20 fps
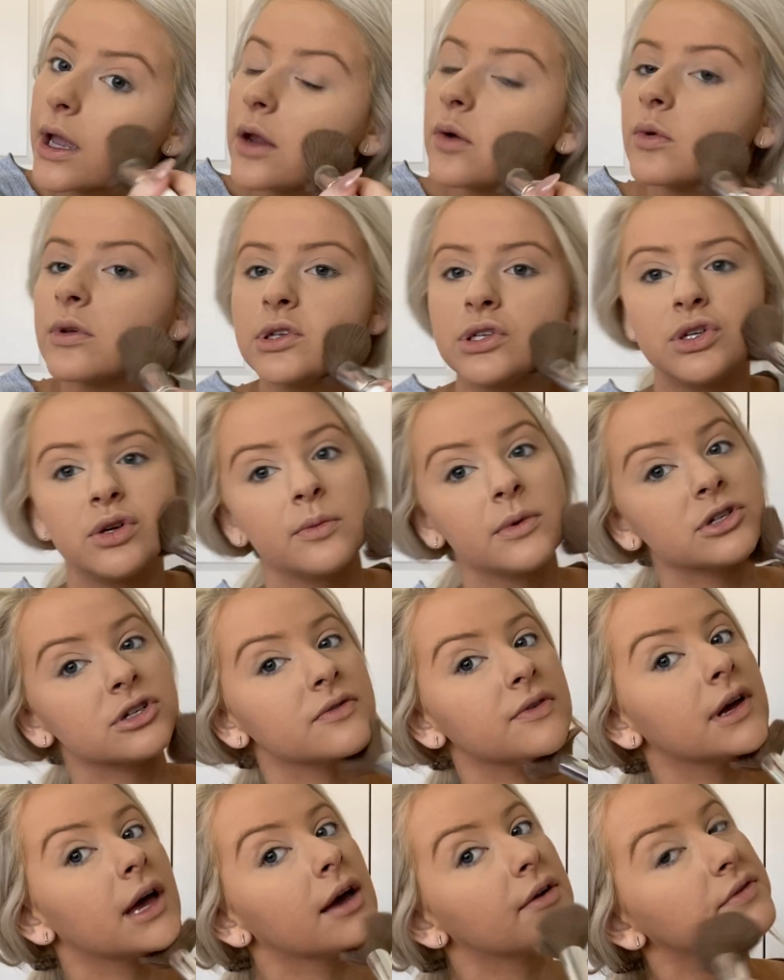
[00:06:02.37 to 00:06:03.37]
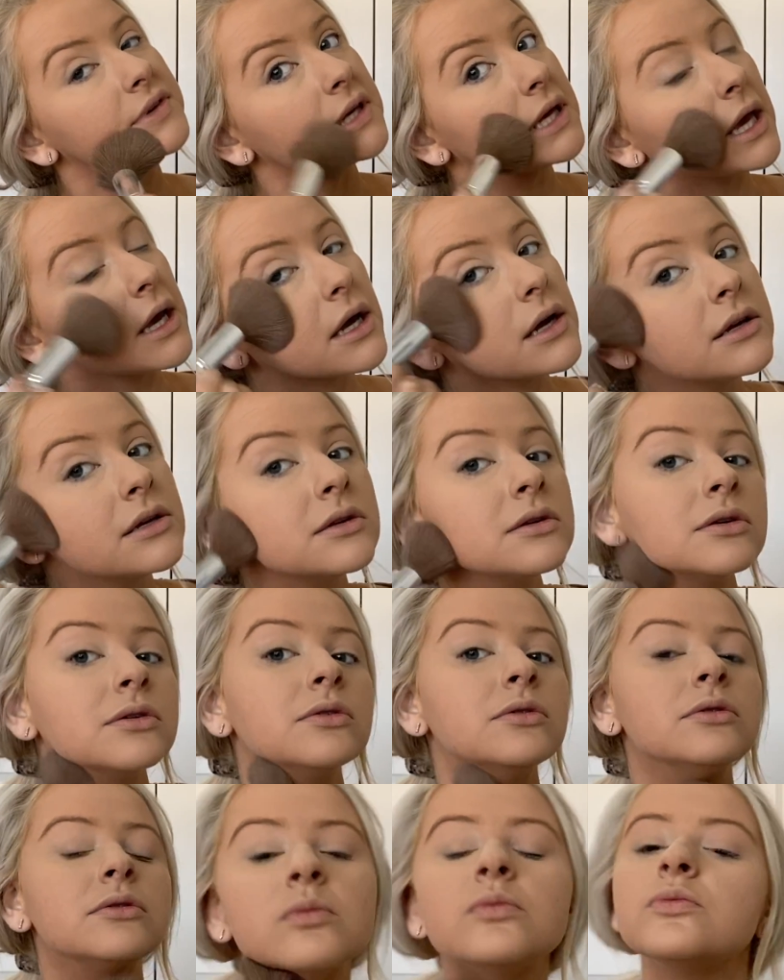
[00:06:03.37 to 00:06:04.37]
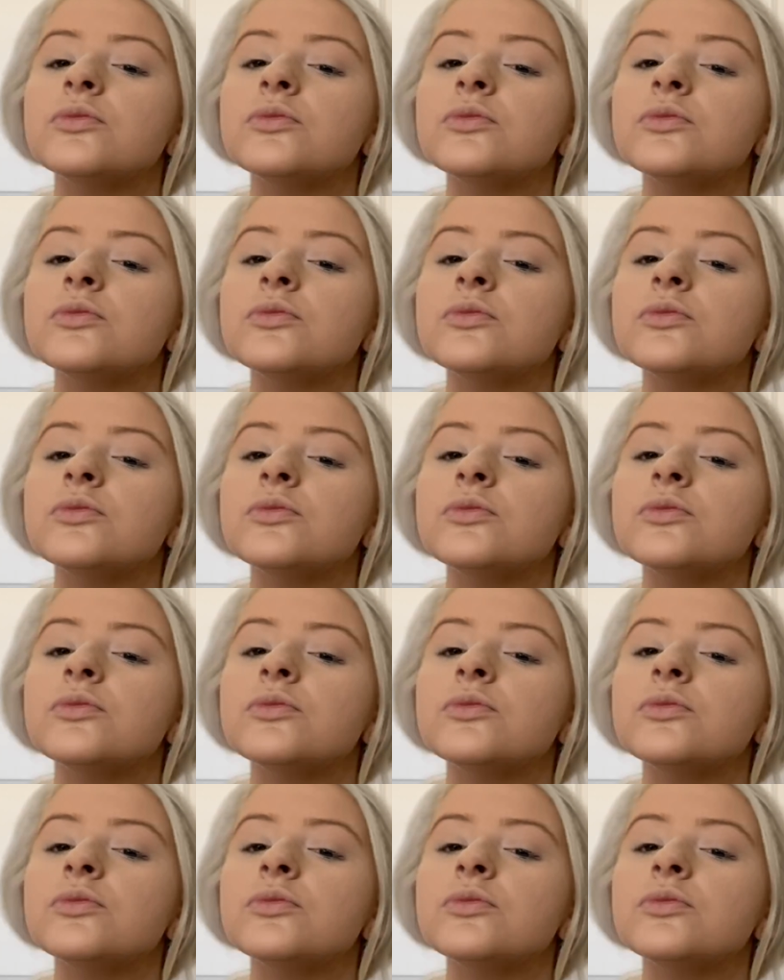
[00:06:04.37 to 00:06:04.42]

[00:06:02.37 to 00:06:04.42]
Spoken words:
in with too much of a heavy hand. I'm